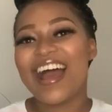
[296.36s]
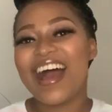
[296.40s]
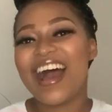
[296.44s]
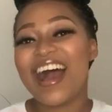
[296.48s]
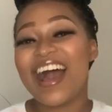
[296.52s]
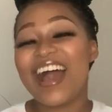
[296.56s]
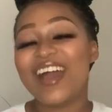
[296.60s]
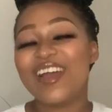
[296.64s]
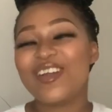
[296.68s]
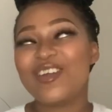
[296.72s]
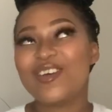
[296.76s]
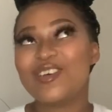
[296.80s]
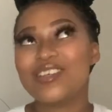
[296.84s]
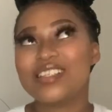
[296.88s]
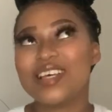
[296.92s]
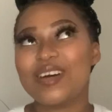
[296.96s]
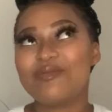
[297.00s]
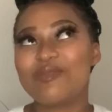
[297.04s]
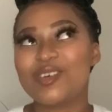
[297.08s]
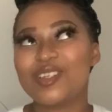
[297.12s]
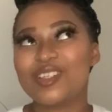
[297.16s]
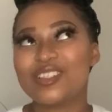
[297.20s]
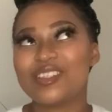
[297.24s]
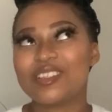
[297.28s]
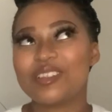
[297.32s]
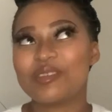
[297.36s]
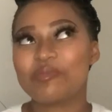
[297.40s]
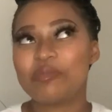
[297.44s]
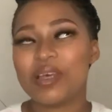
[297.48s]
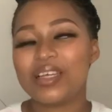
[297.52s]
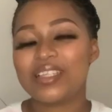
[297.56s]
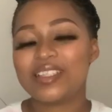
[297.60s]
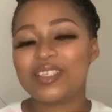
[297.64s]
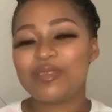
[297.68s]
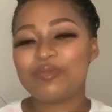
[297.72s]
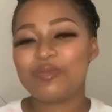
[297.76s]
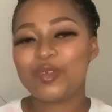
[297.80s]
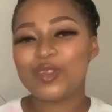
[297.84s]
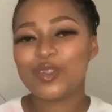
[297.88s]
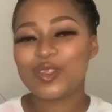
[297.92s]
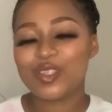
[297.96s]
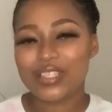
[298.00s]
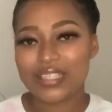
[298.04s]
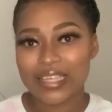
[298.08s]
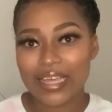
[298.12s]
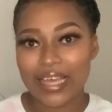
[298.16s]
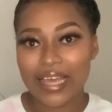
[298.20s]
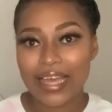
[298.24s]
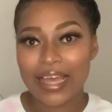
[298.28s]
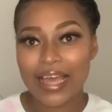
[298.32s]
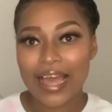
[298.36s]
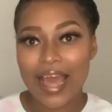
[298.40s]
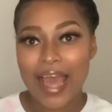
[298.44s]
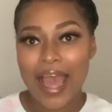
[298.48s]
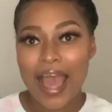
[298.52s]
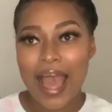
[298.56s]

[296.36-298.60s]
I know someone was expecting me to say